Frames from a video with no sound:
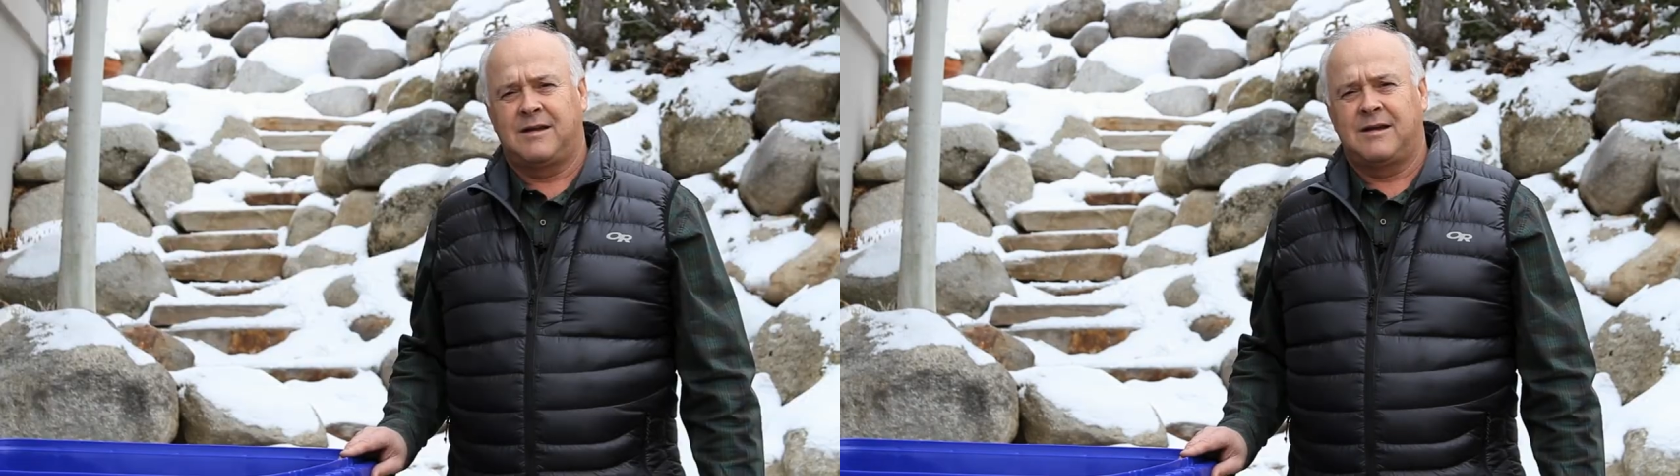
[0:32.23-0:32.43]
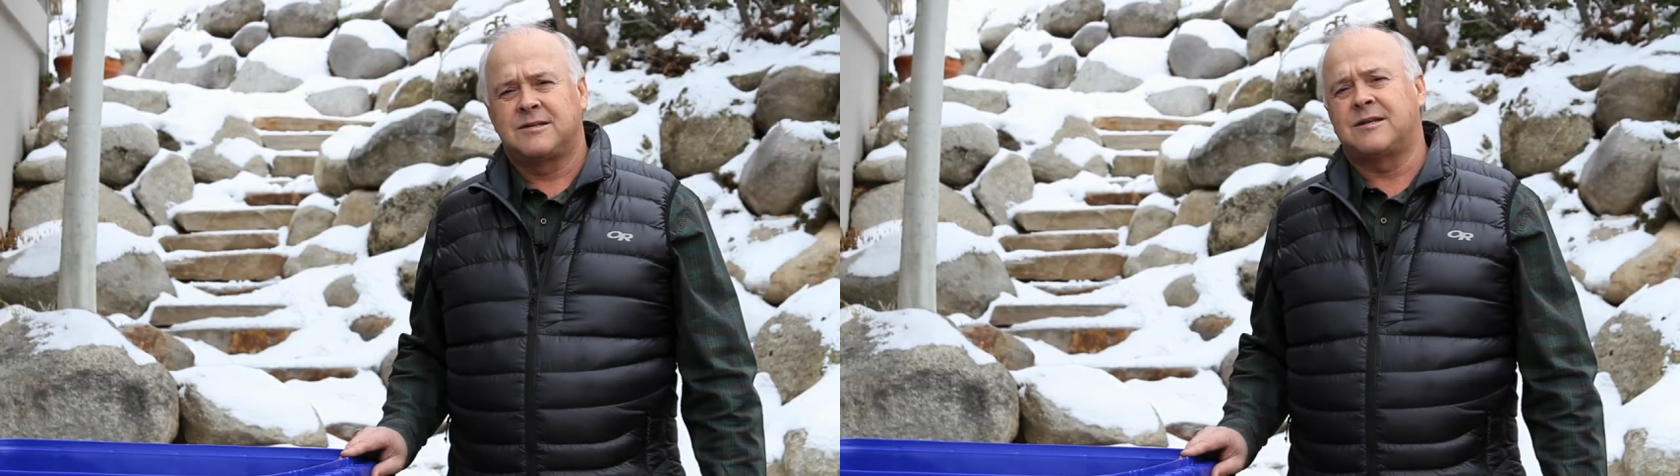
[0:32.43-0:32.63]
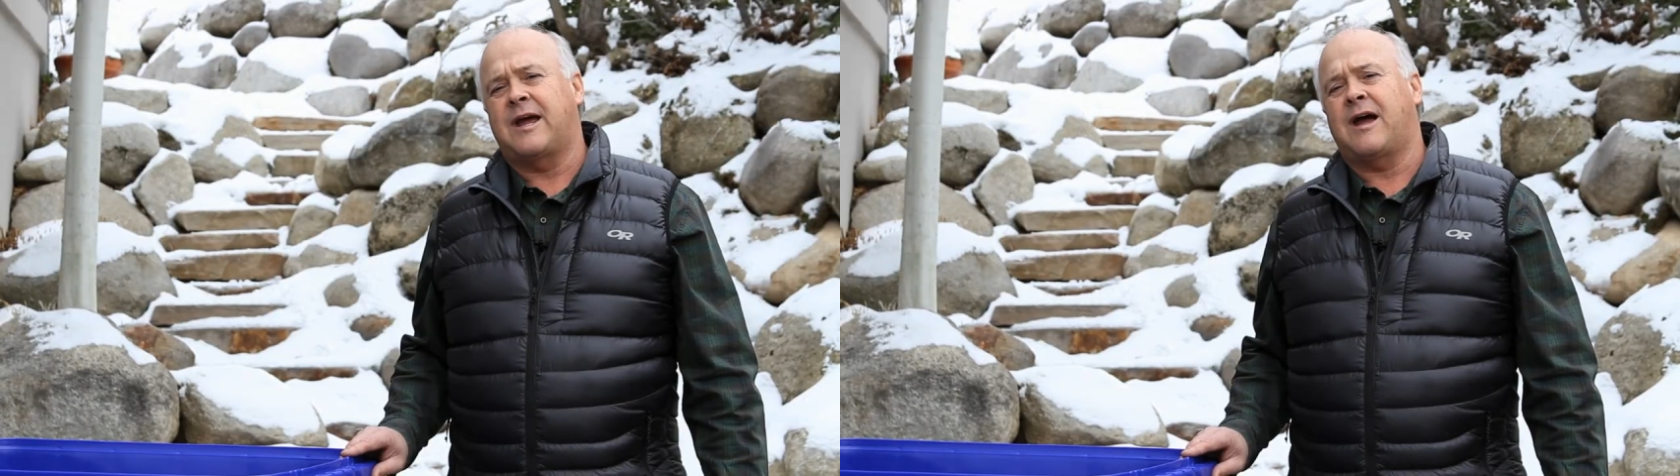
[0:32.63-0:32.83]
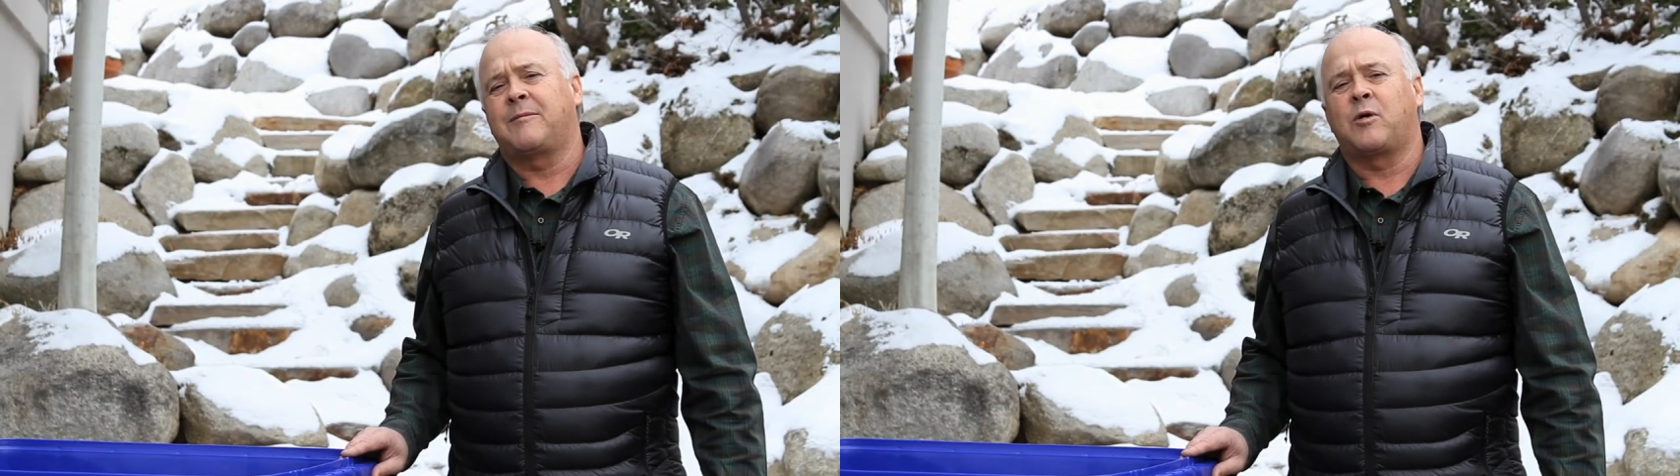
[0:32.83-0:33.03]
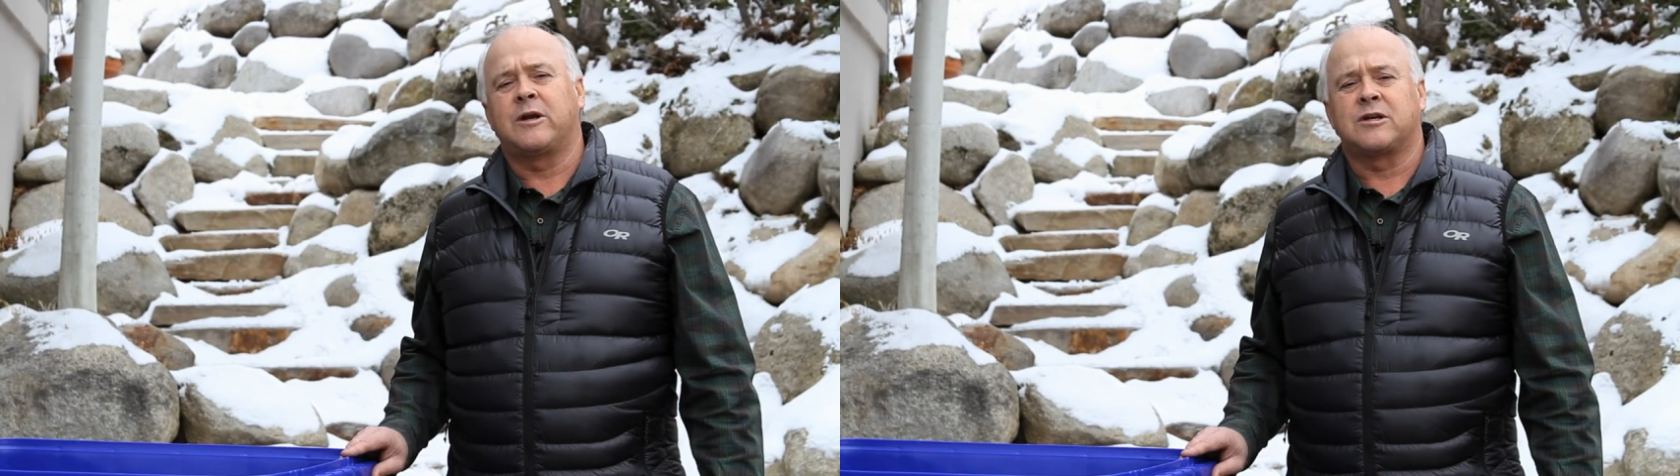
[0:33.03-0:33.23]
Today, I'm
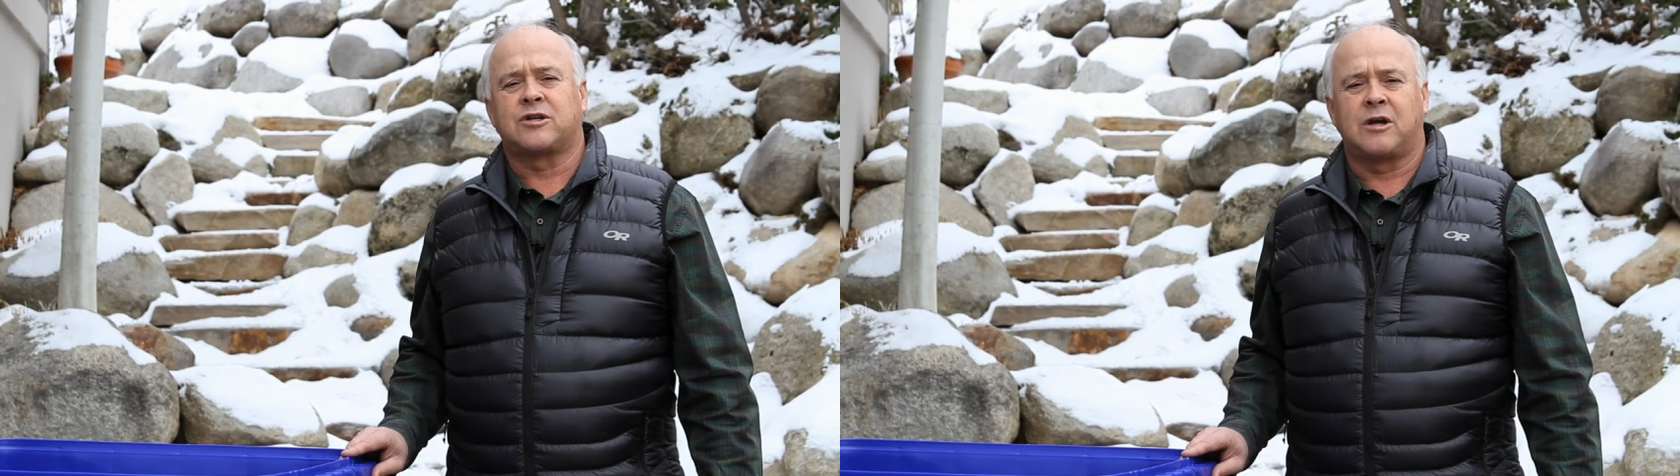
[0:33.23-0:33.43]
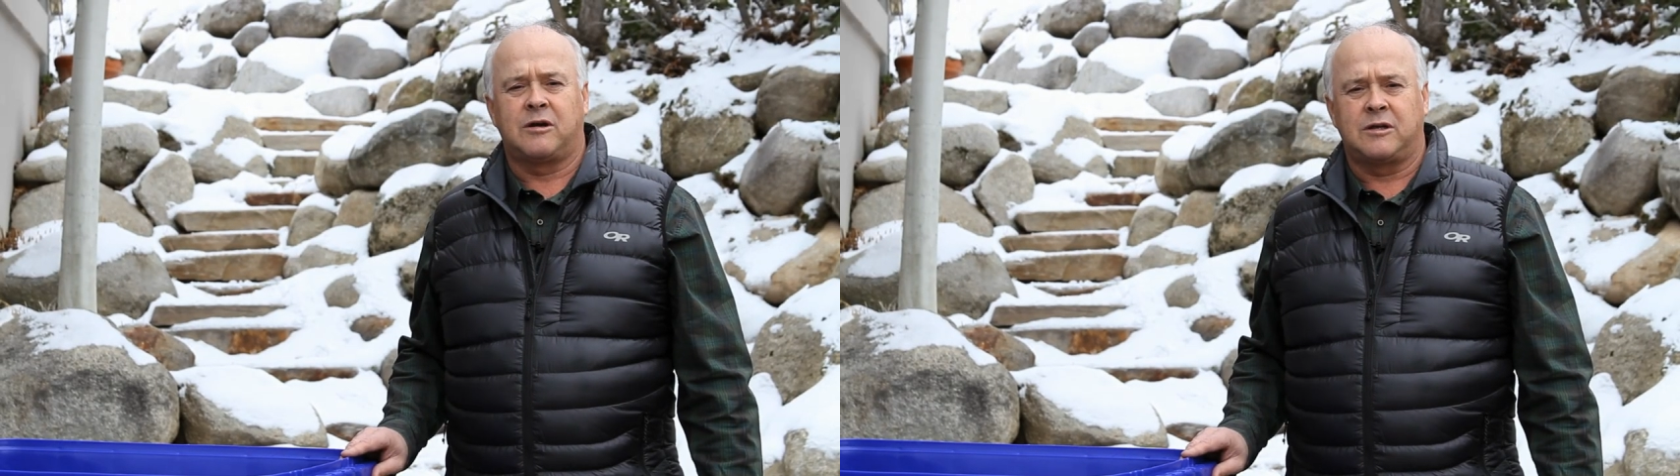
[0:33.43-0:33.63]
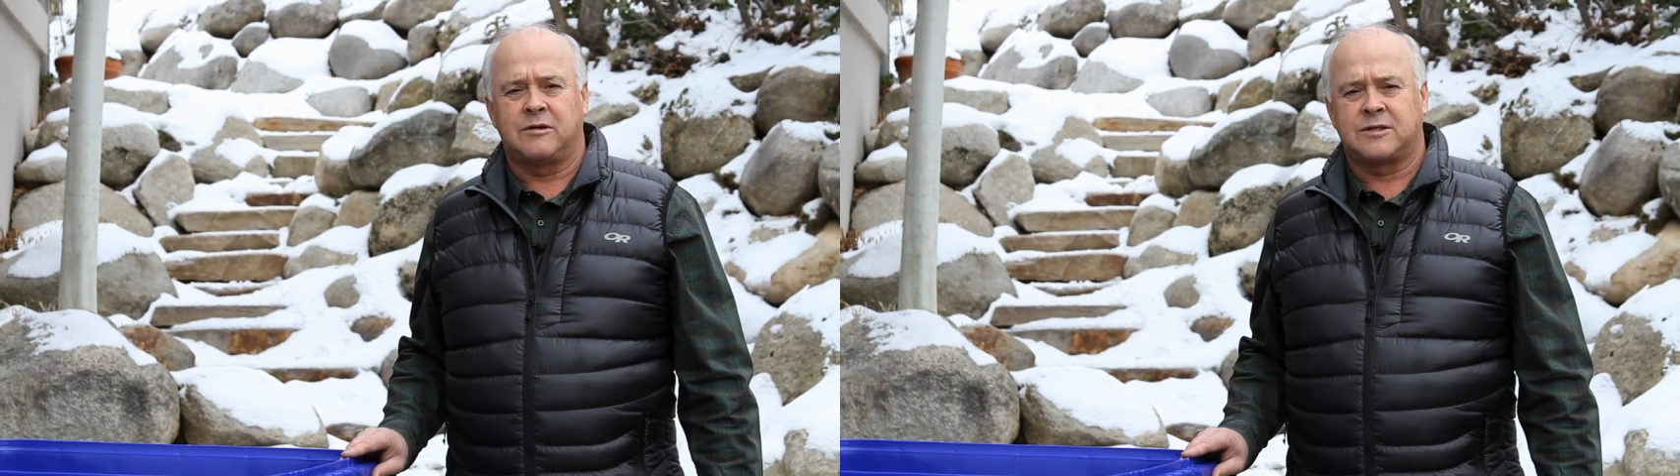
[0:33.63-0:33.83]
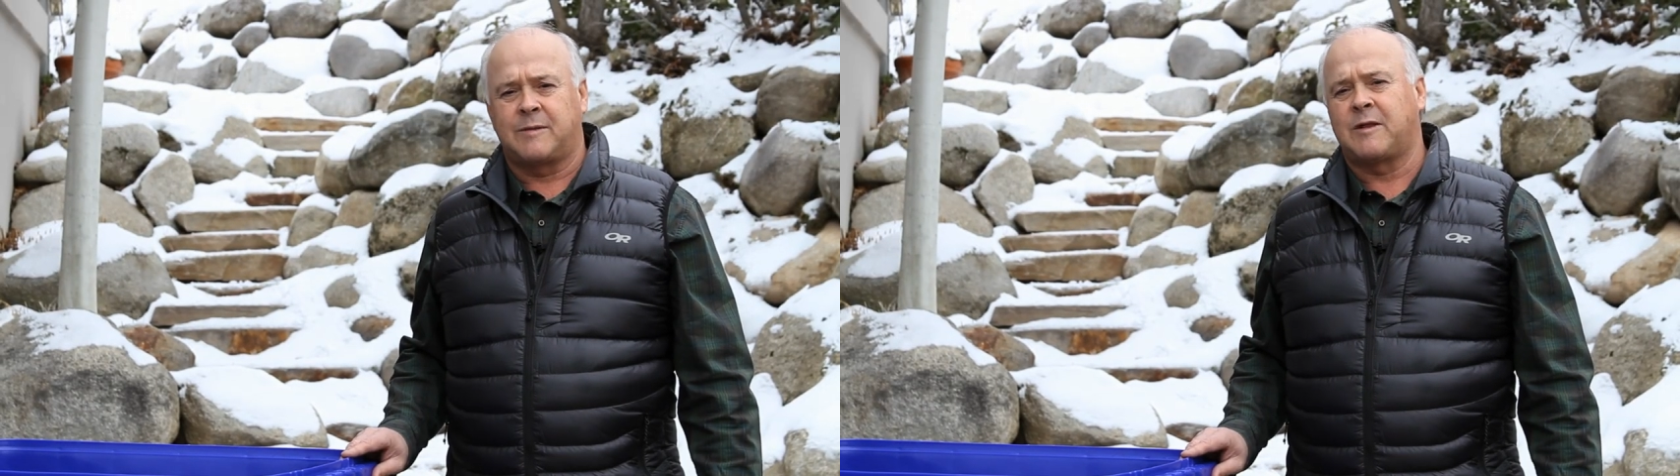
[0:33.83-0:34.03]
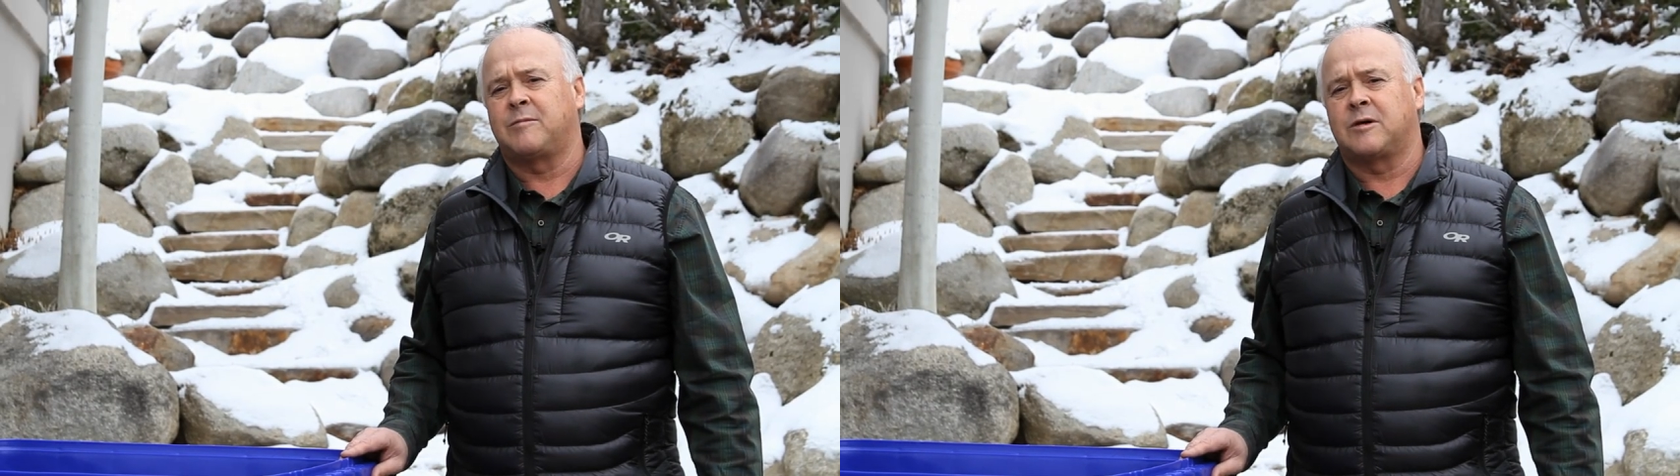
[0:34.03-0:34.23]
going to show you
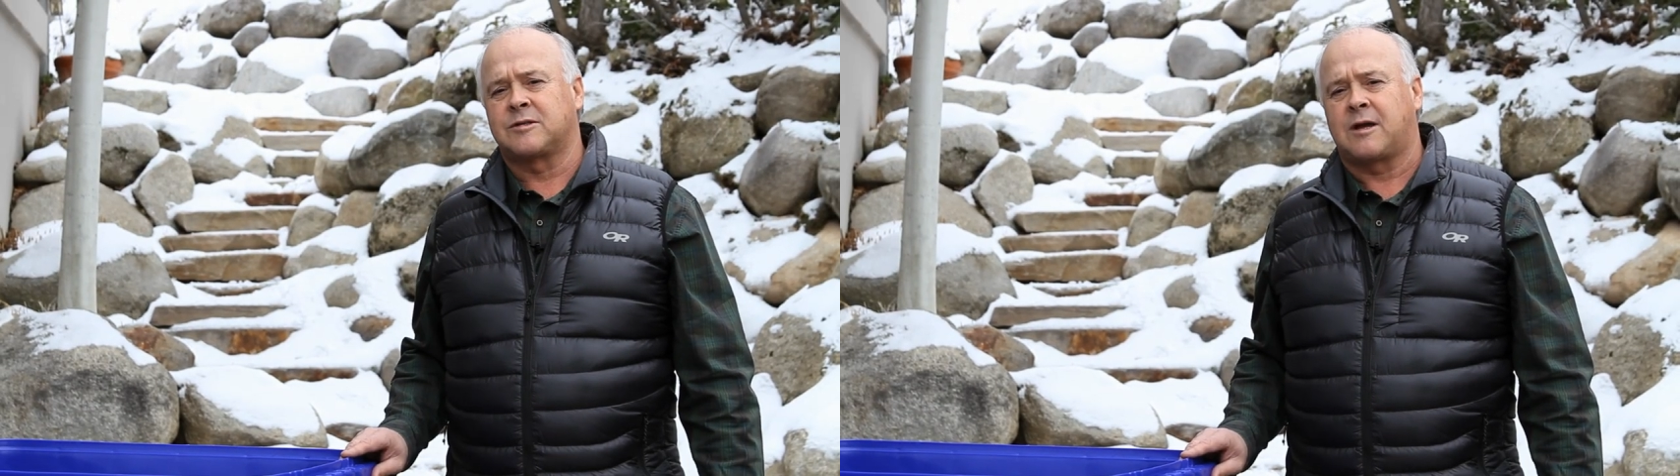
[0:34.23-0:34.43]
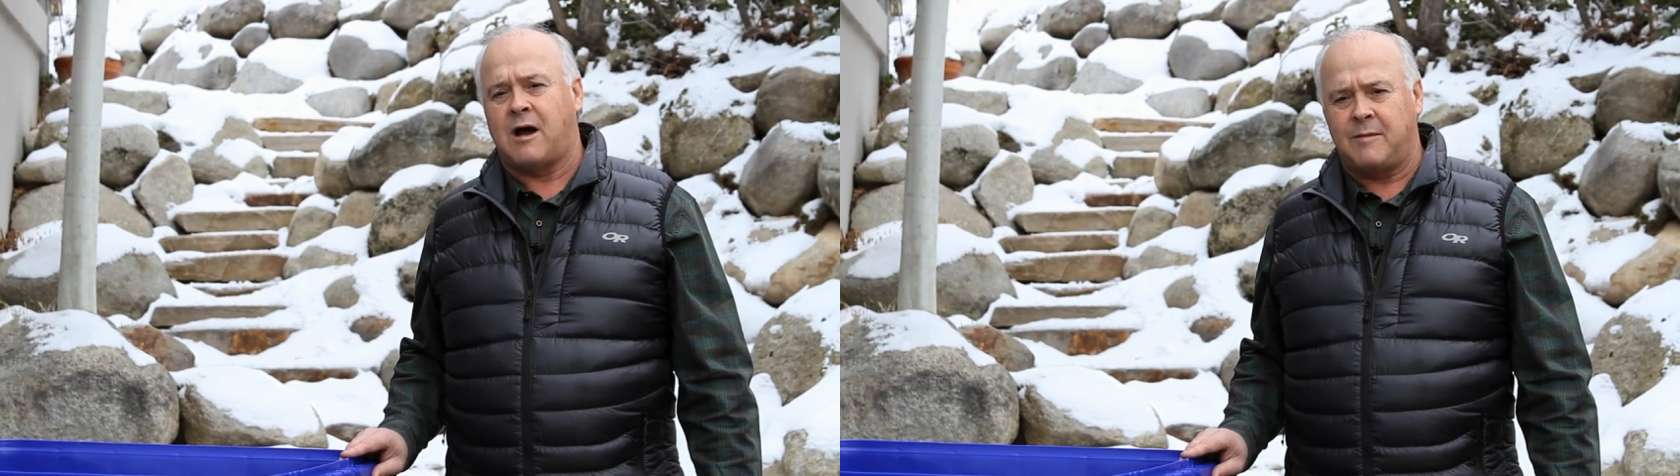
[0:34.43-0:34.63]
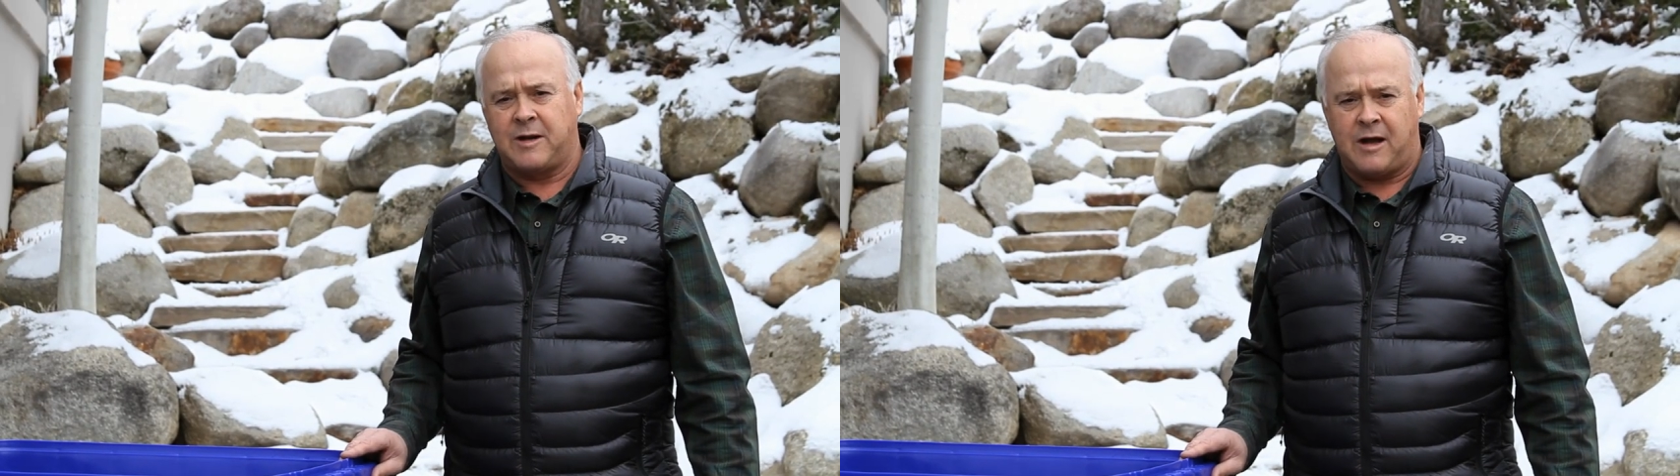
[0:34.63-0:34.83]
some of the most common